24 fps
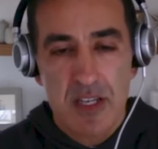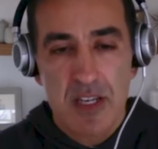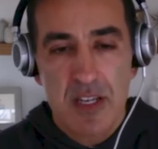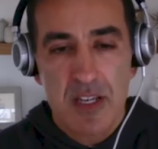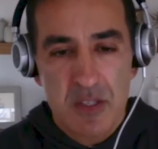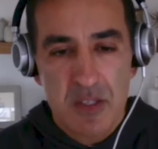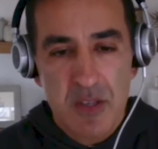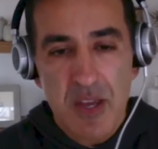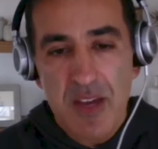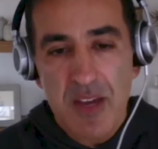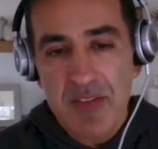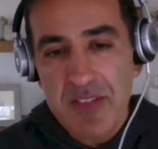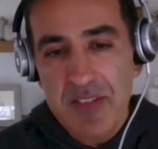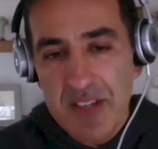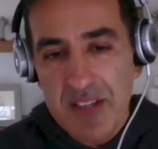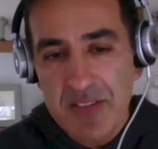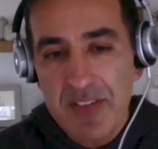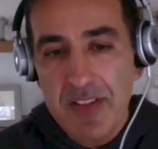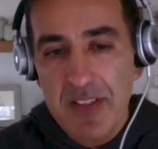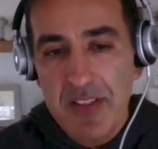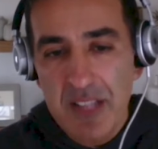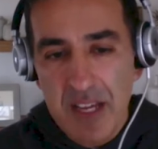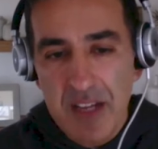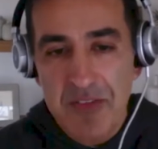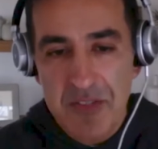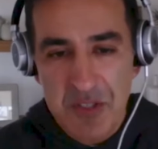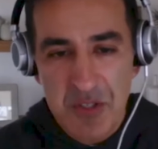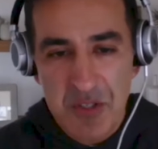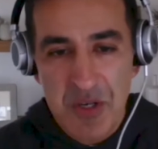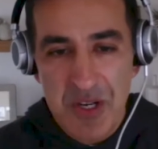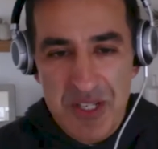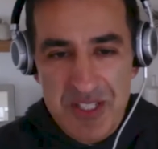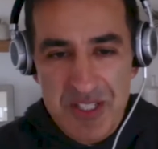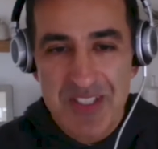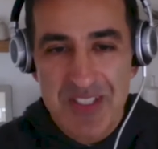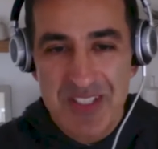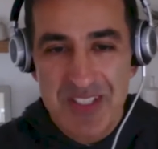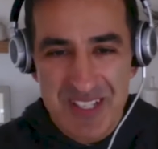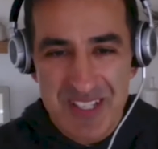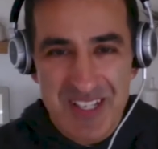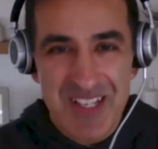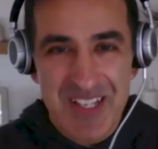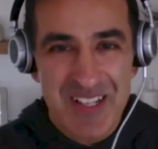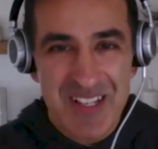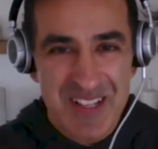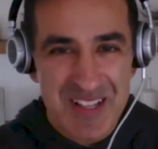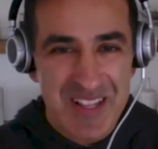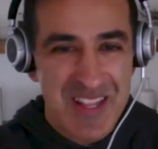You have to have a lot of trust
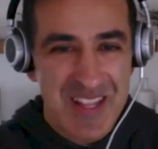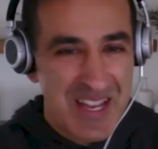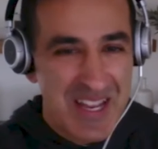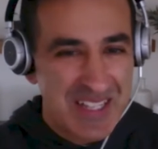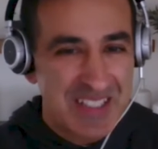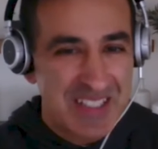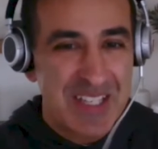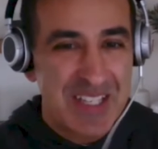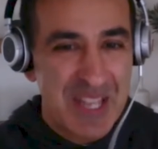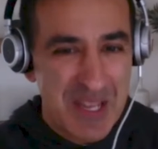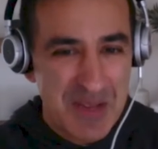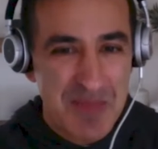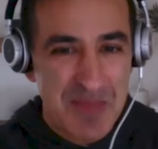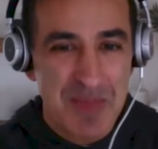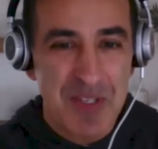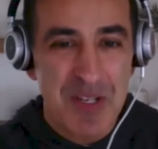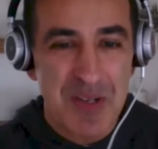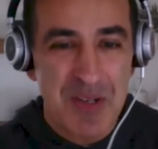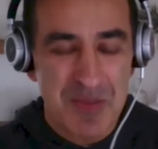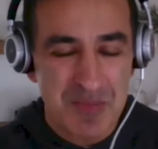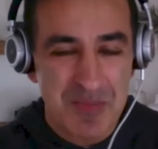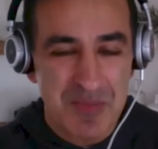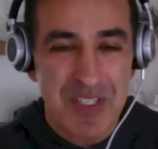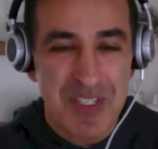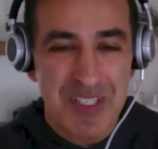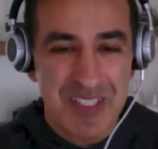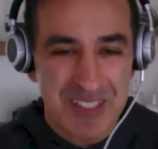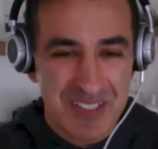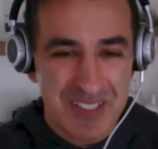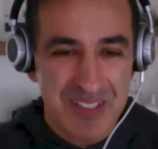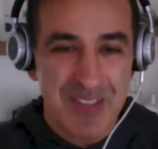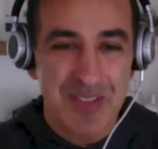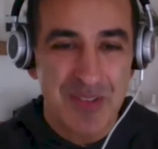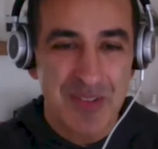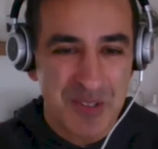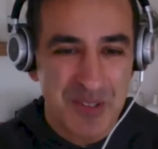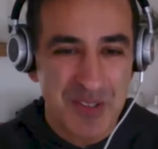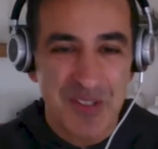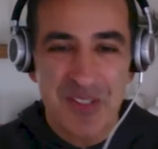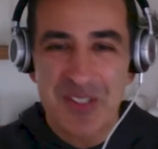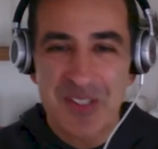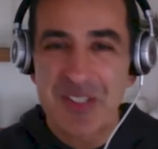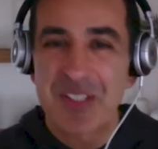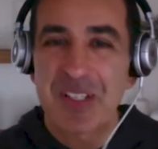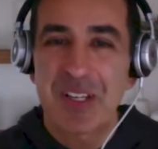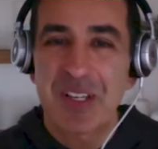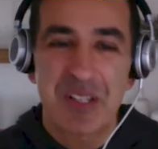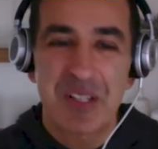in that game company in order
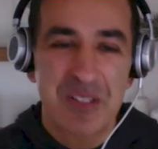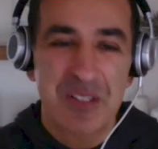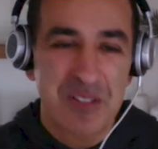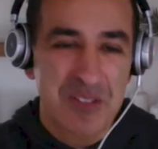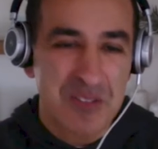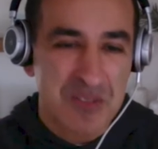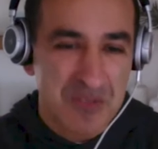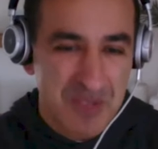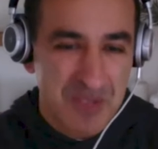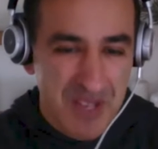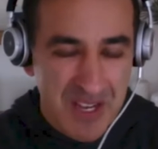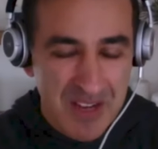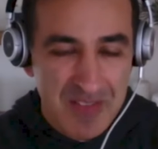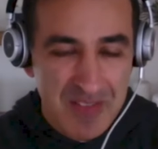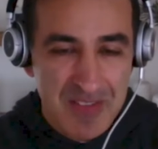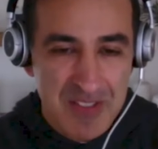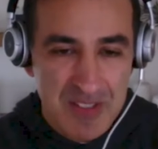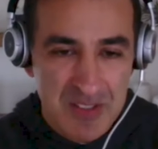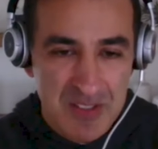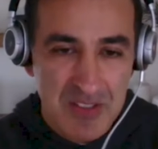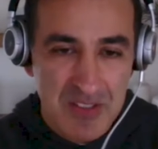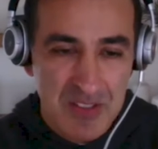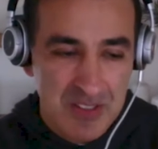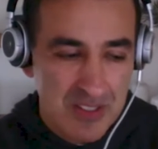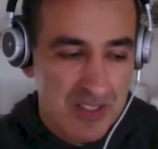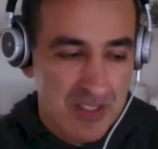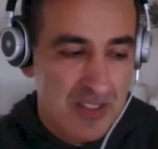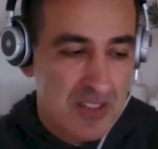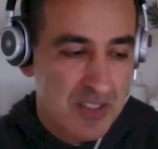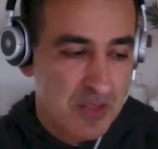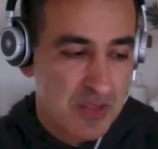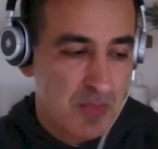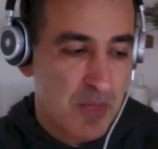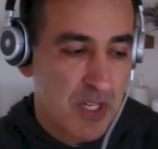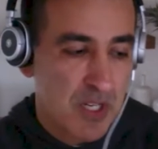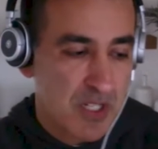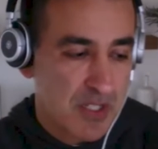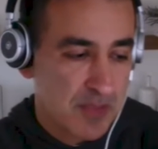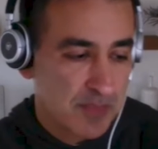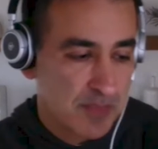to kind of have it circulate as money.